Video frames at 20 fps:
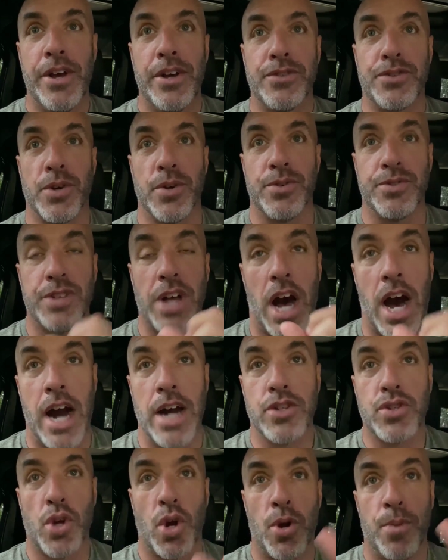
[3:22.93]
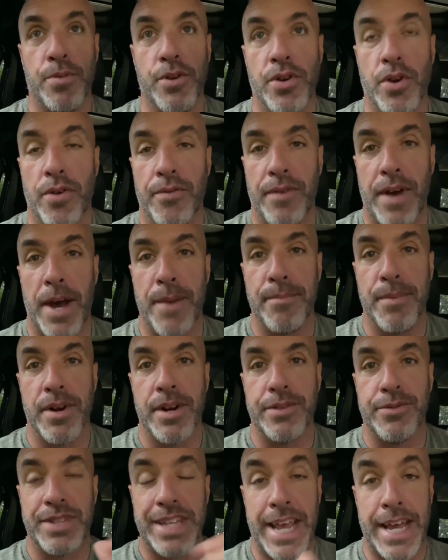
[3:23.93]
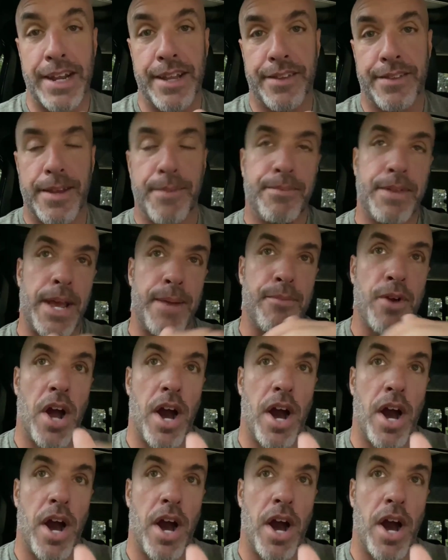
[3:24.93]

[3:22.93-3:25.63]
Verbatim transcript: So it was October, November. It was the end of September,